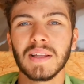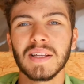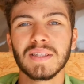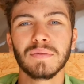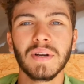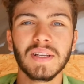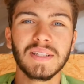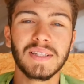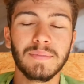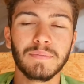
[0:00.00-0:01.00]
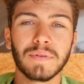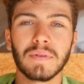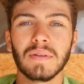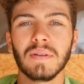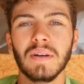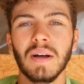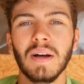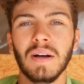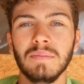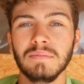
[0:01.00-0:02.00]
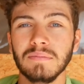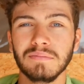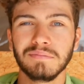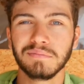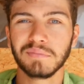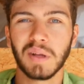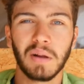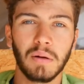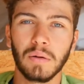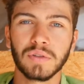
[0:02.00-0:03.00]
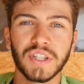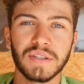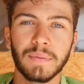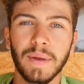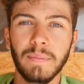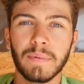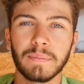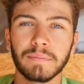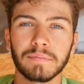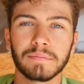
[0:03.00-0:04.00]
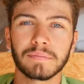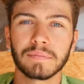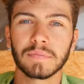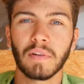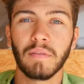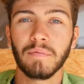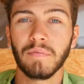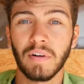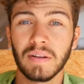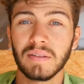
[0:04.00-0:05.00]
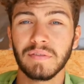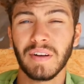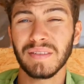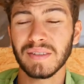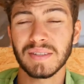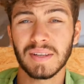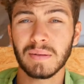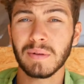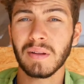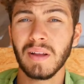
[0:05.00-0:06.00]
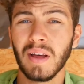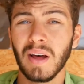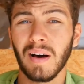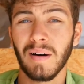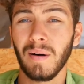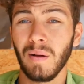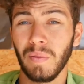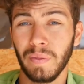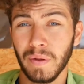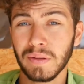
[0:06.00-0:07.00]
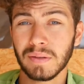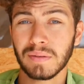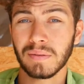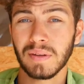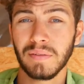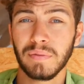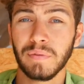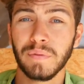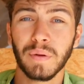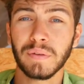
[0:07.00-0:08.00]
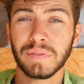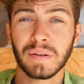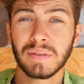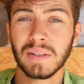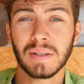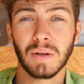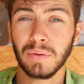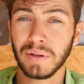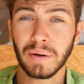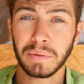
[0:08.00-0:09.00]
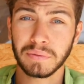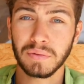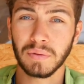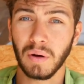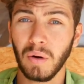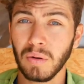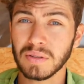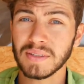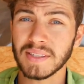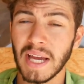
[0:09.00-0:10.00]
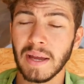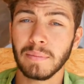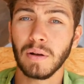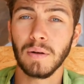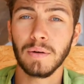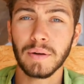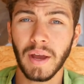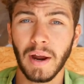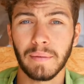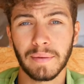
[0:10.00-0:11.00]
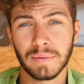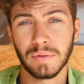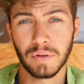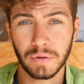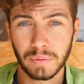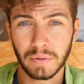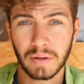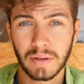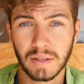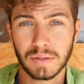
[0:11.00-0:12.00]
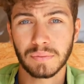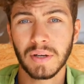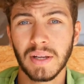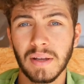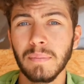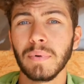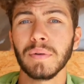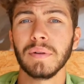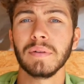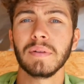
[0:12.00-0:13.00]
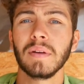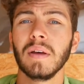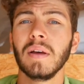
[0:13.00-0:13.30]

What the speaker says: It's really simple. Launch at the beep, found the thermal or not. If you don't found it, look around you all the time. Look around you. It's really important.